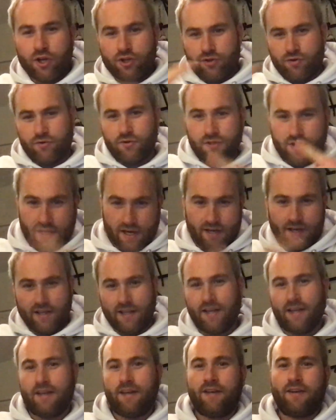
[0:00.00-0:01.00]
So it's kind of
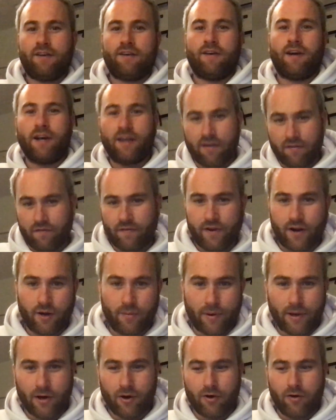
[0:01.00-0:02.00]
like a conveyor
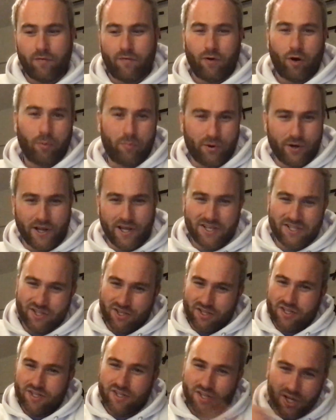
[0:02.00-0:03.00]
belt of
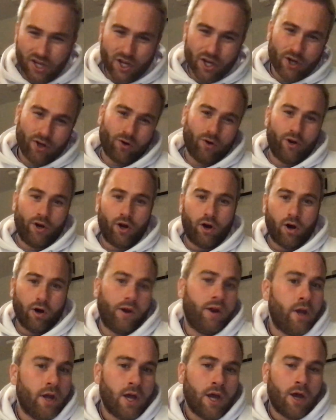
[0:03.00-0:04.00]
operations going
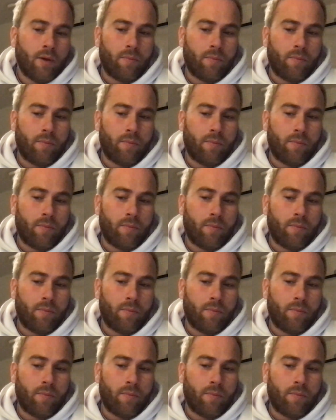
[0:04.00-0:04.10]
on,